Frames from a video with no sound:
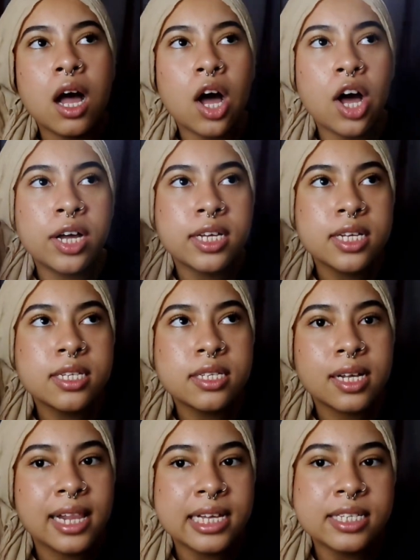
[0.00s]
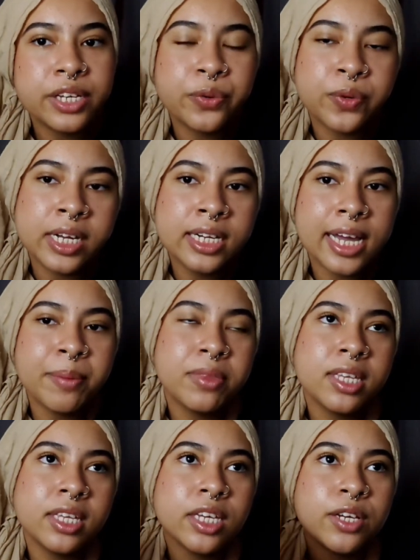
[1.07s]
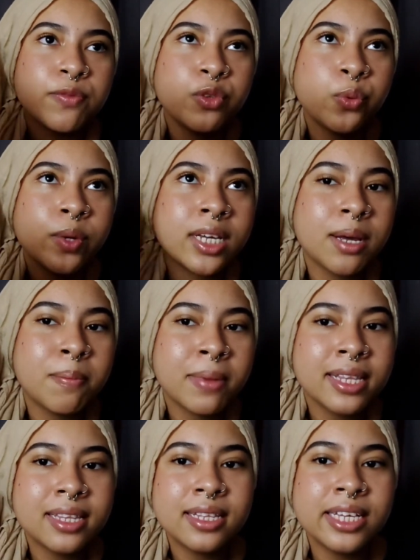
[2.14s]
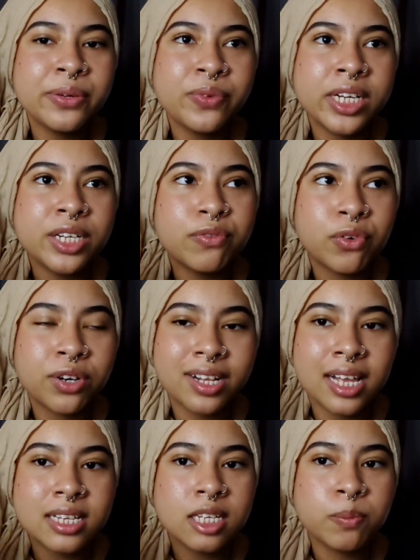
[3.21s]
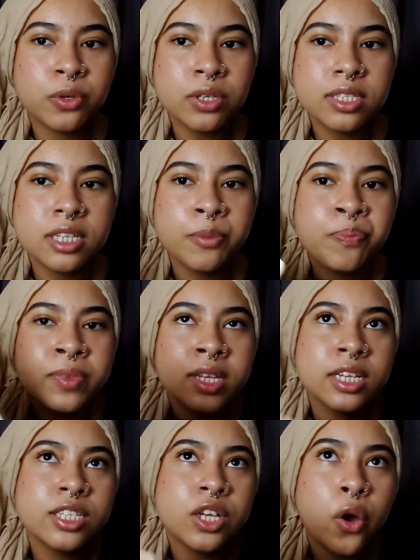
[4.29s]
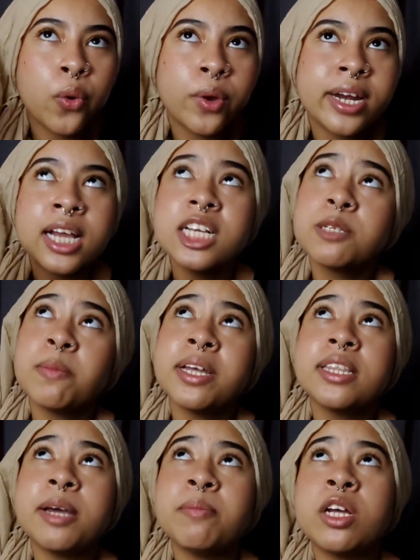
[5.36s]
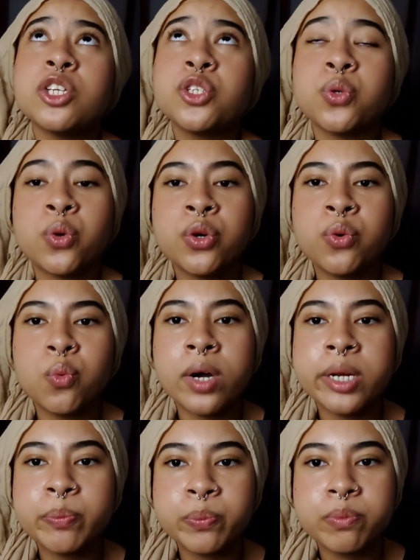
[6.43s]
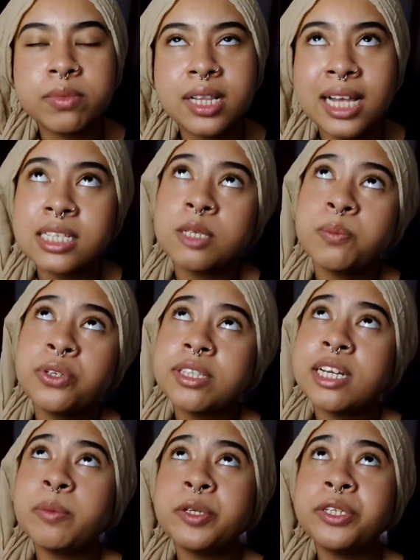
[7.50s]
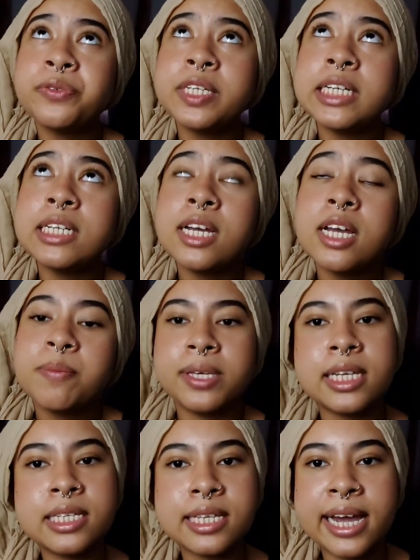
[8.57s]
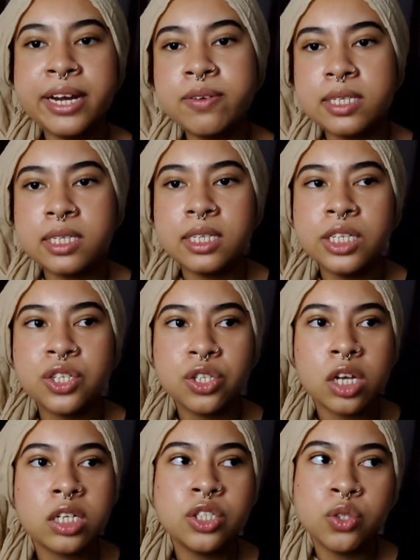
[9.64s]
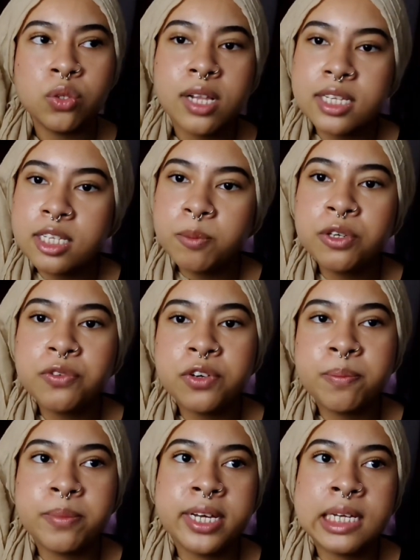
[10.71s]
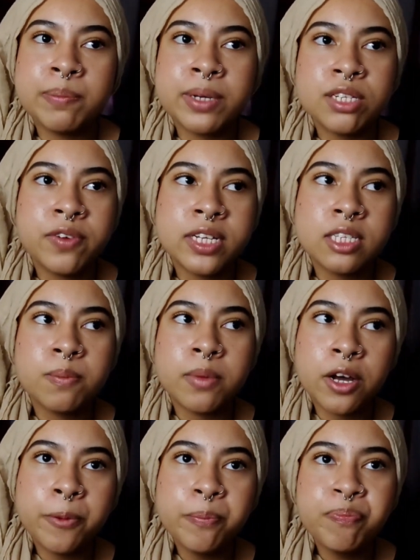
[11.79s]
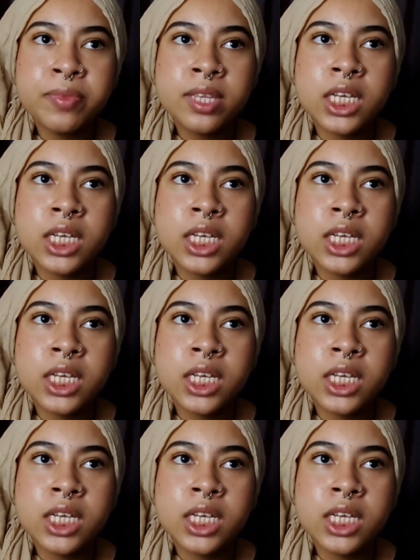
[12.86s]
August classic read. I'm thinking of doing a monthly read for classic books. So next month, I'm not sure what classic book that I'm going to read because I recently just got a new classic book from my best friend's mom.